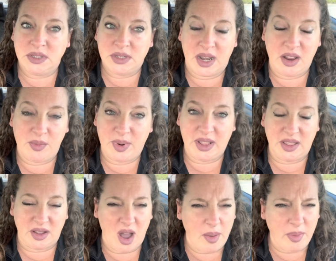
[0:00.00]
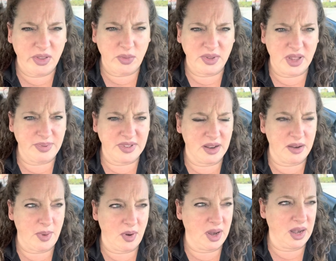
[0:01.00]
everybody in the comments was upset
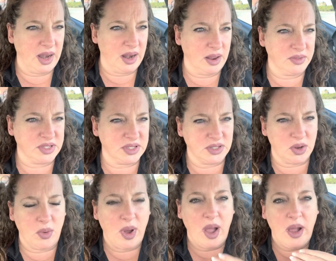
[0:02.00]
about it. And I was so.